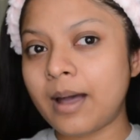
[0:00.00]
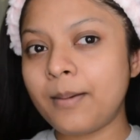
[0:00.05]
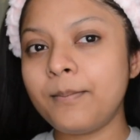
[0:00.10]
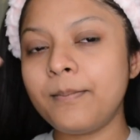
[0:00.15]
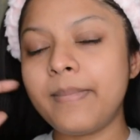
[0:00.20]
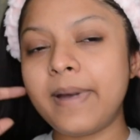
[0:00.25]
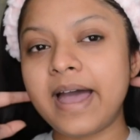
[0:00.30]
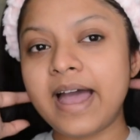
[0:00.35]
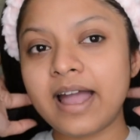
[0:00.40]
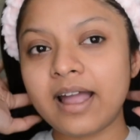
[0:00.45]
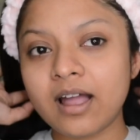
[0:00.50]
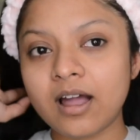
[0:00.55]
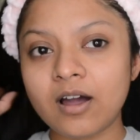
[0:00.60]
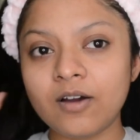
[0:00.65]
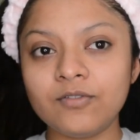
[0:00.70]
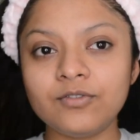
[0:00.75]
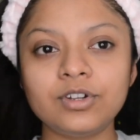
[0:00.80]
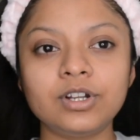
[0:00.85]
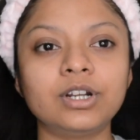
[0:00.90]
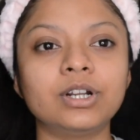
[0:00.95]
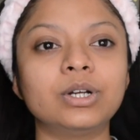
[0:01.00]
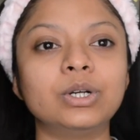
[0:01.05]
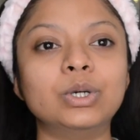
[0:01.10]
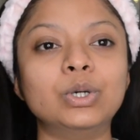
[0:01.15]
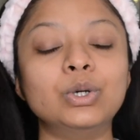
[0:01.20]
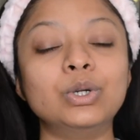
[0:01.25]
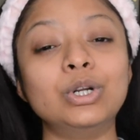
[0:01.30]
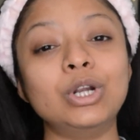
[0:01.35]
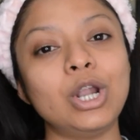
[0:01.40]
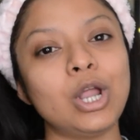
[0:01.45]
I'm back after a
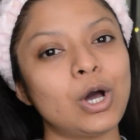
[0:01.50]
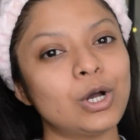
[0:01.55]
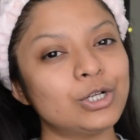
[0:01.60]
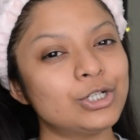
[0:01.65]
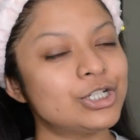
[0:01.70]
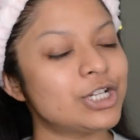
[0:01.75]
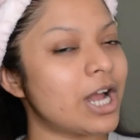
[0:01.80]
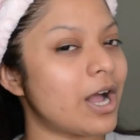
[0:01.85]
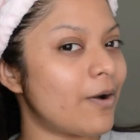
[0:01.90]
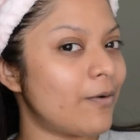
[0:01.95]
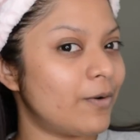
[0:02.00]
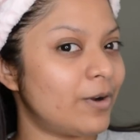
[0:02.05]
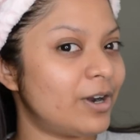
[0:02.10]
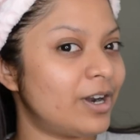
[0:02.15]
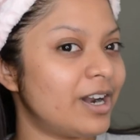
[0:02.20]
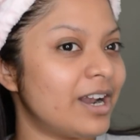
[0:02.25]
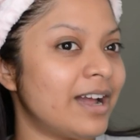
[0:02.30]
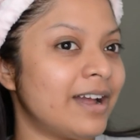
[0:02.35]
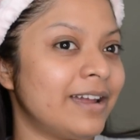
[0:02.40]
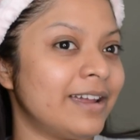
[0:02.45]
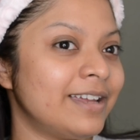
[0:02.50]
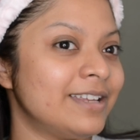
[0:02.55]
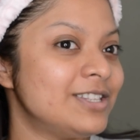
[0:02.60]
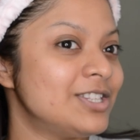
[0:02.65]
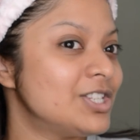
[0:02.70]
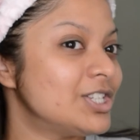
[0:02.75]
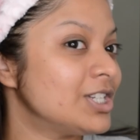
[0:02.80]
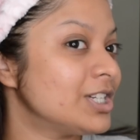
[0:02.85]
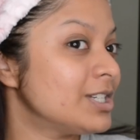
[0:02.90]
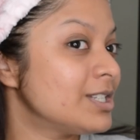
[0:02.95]
good long shower I
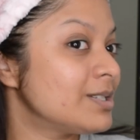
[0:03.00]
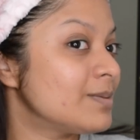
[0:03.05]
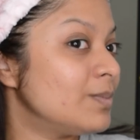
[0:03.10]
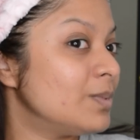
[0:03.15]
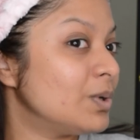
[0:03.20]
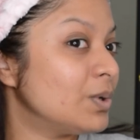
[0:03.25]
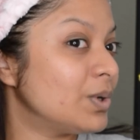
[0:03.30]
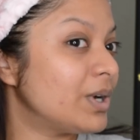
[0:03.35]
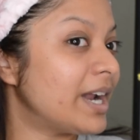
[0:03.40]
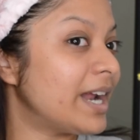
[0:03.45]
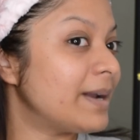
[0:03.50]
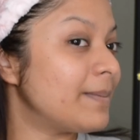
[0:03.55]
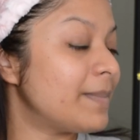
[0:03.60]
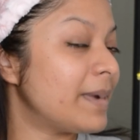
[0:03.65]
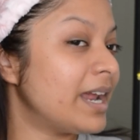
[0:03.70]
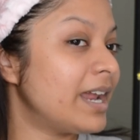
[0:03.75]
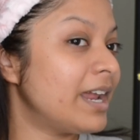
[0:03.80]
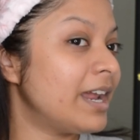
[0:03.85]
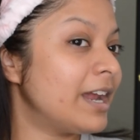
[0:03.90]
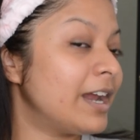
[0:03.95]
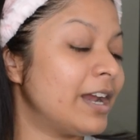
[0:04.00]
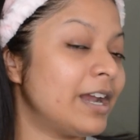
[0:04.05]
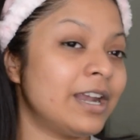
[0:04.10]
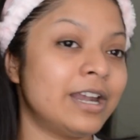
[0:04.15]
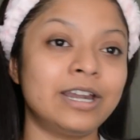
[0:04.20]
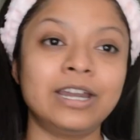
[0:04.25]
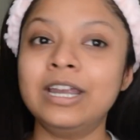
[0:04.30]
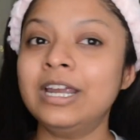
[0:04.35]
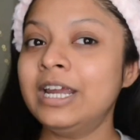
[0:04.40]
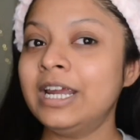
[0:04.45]
just blow dried my
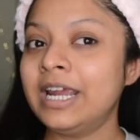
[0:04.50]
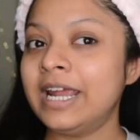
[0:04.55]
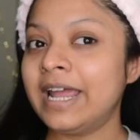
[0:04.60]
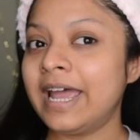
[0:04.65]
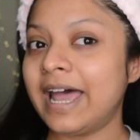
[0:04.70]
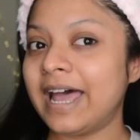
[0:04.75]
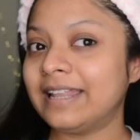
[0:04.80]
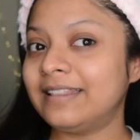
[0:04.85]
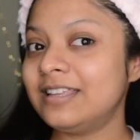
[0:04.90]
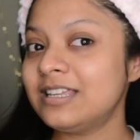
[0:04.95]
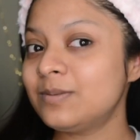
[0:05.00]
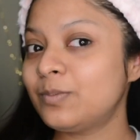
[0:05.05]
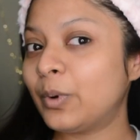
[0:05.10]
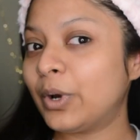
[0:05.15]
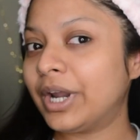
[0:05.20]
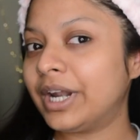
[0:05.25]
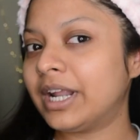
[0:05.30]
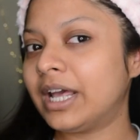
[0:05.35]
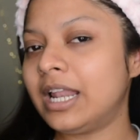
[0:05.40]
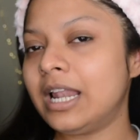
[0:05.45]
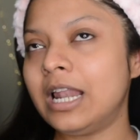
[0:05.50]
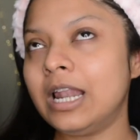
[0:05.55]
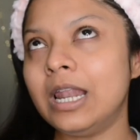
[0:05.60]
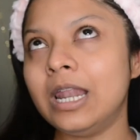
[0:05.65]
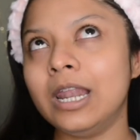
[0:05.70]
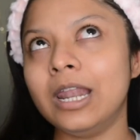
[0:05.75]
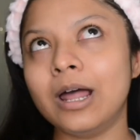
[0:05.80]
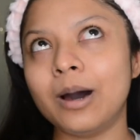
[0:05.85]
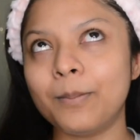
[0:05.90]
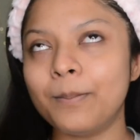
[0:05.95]
hair at this point I
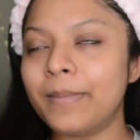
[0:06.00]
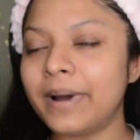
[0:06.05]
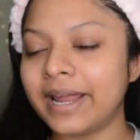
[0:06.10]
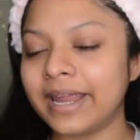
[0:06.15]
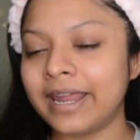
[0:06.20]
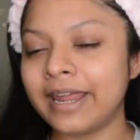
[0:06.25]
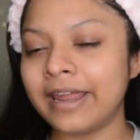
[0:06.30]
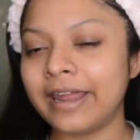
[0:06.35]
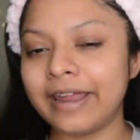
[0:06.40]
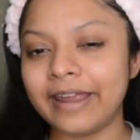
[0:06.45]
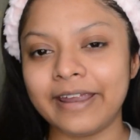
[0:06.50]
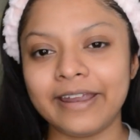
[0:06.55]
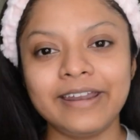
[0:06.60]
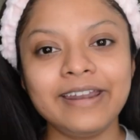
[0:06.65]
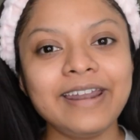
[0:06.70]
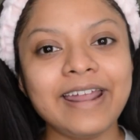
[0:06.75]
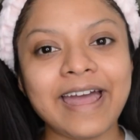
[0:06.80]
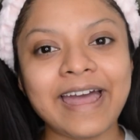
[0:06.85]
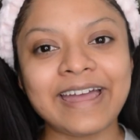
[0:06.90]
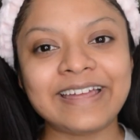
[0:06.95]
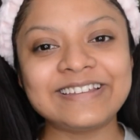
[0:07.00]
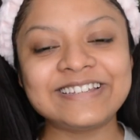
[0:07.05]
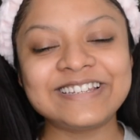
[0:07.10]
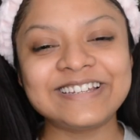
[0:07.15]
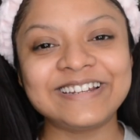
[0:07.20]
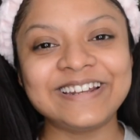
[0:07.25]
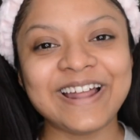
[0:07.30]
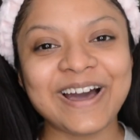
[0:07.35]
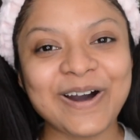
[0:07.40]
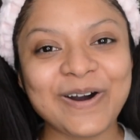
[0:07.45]
love my hair
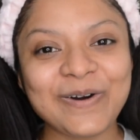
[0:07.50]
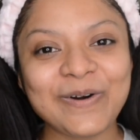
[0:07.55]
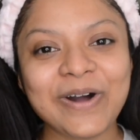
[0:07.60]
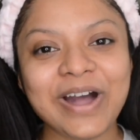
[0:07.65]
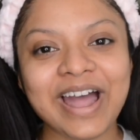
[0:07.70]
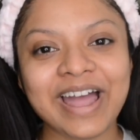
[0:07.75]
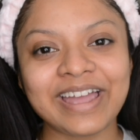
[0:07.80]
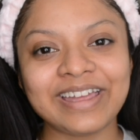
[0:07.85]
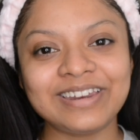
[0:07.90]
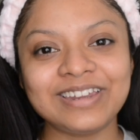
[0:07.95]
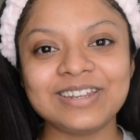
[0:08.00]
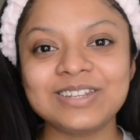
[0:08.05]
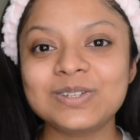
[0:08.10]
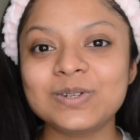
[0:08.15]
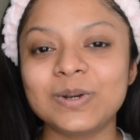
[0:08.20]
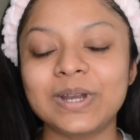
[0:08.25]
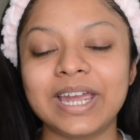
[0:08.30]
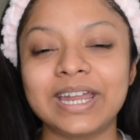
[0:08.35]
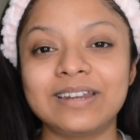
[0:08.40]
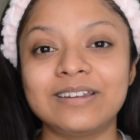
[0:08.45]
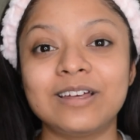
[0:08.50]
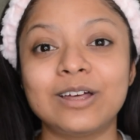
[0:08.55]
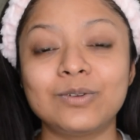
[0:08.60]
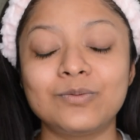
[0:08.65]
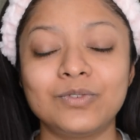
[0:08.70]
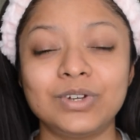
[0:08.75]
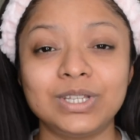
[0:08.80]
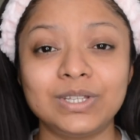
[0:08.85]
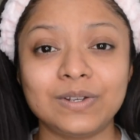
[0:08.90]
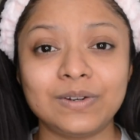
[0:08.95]
and now I need to get
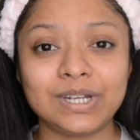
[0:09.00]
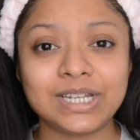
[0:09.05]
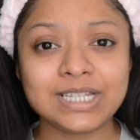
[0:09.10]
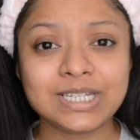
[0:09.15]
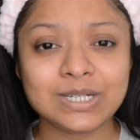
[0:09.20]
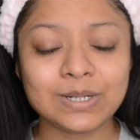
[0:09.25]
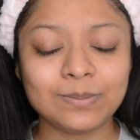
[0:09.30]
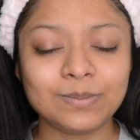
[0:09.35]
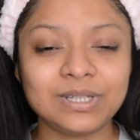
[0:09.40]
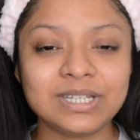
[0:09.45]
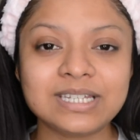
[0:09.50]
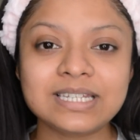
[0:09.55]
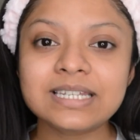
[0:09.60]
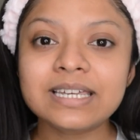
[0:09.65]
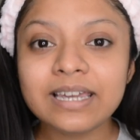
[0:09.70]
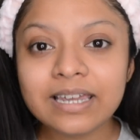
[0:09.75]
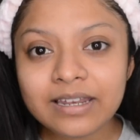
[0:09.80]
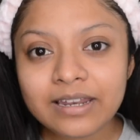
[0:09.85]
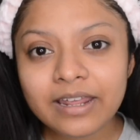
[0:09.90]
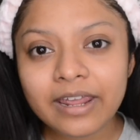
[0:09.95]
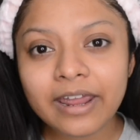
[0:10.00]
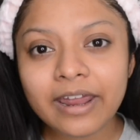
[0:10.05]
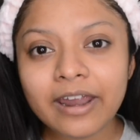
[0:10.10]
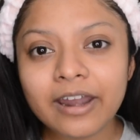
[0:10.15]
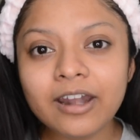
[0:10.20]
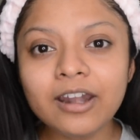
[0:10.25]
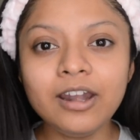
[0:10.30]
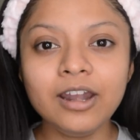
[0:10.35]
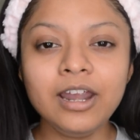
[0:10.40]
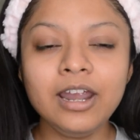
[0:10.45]
done with the rest of the skincare